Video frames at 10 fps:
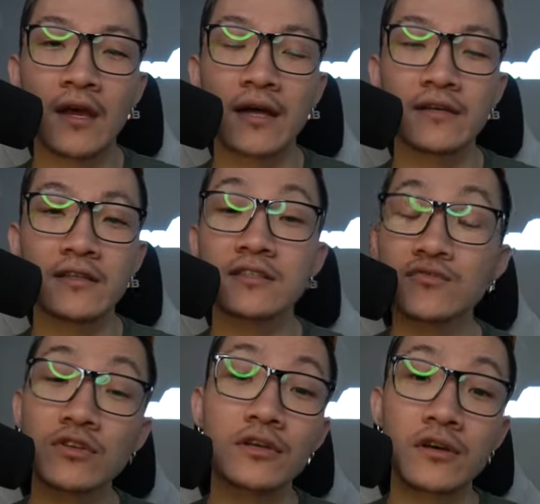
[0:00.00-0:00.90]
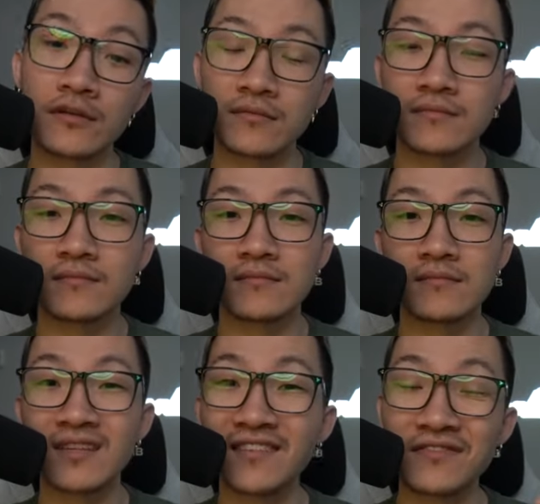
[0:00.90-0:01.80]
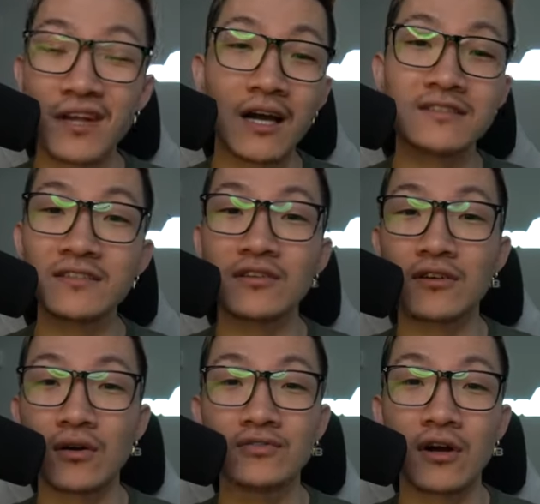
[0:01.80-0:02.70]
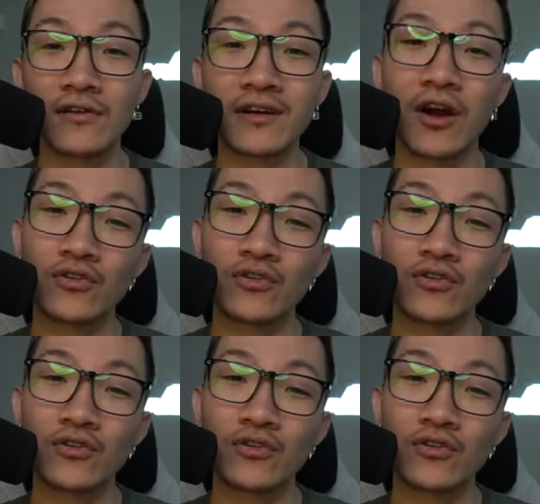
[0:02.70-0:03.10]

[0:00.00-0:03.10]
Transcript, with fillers: And then this is really good. They've locked in their Altaria.